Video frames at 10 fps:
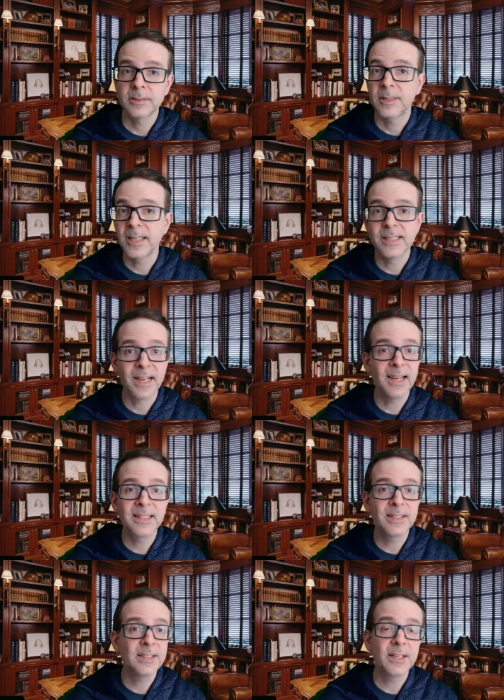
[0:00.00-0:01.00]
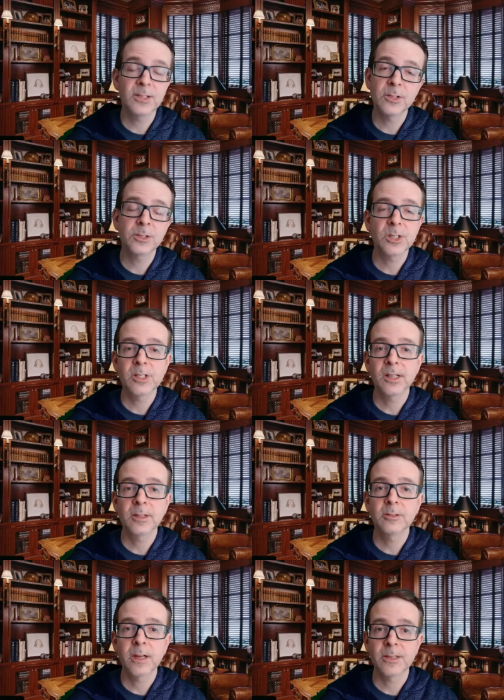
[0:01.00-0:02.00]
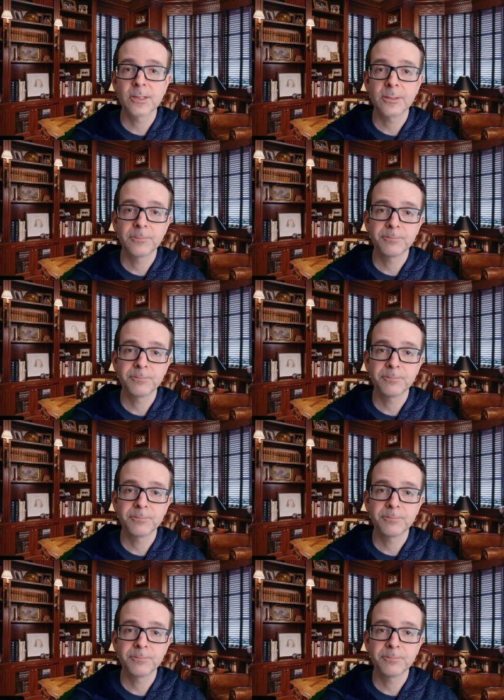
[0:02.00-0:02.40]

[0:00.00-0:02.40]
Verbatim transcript: they died in the desert just like the rest.